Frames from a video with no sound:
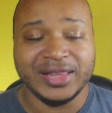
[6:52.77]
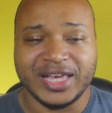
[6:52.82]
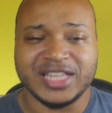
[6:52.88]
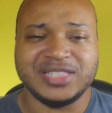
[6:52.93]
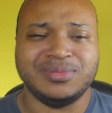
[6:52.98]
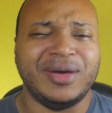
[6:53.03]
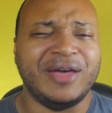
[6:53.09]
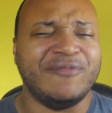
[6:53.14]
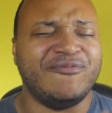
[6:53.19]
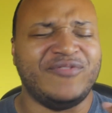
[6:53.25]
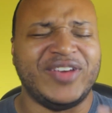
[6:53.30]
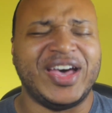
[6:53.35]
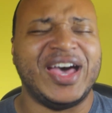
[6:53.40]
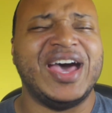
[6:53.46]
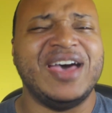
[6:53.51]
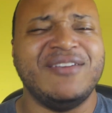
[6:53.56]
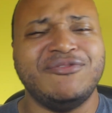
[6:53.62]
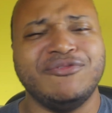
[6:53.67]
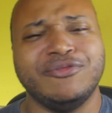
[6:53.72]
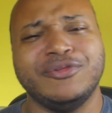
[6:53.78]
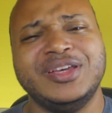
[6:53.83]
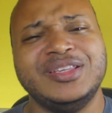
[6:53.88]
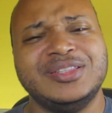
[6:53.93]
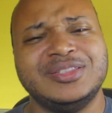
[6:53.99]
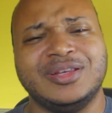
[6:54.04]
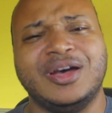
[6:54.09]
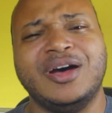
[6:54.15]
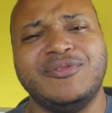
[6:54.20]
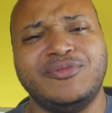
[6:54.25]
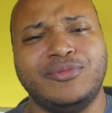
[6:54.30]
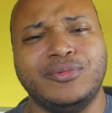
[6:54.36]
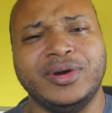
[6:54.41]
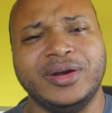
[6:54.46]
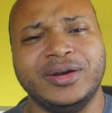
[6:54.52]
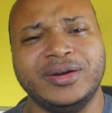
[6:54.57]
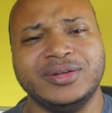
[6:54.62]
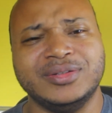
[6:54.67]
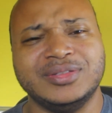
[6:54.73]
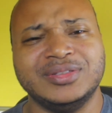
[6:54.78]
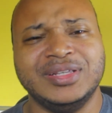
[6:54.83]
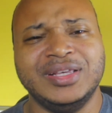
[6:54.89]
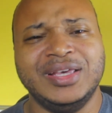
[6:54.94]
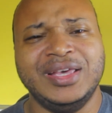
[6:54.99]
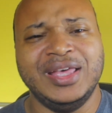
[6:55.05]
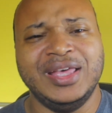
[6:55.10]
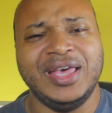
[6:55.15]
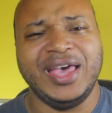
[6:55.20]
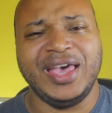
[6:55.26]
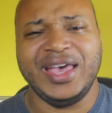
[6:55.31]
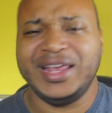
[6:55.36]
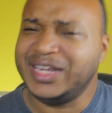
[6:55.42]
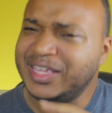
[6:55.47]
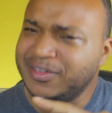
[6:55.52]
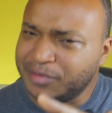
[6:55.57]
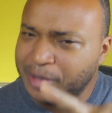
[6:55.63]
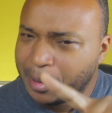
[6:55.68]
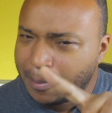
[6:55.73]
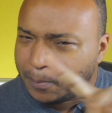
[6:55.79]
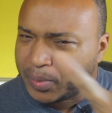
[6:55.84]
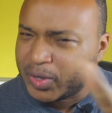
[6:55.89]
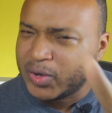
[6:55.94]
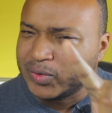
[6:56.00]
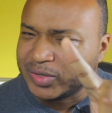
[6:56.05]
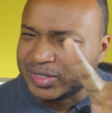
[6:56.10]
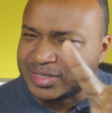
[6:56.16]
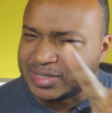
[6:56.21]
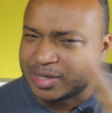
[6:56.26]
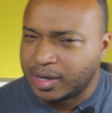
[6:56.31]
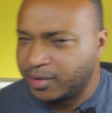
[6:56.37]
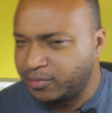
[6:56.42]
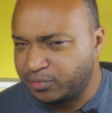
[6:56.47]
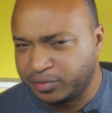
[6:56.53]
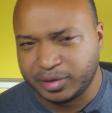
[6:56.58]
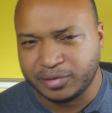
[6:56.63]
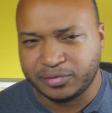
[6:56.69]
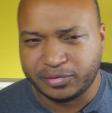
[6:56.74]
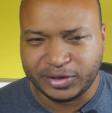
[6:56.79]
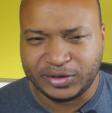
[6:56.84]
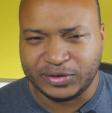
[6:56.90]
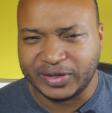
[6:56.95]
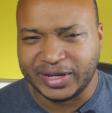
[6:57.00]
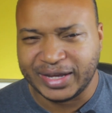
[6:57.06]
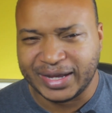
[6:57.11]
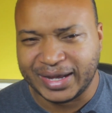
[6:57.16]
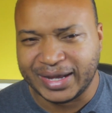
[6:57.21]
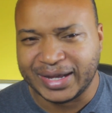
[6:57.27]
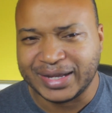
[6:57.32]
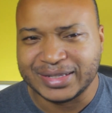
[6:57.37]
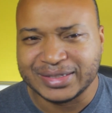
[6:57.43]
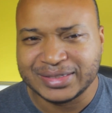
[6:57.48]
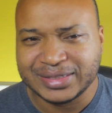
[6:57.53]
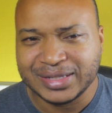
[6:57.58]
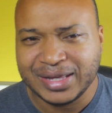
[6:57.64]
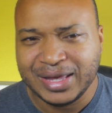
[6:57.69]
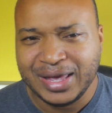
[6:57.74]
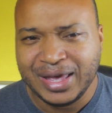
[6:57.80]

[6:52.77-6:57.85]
That's my 5 free softwares and even a bonus software for you guys.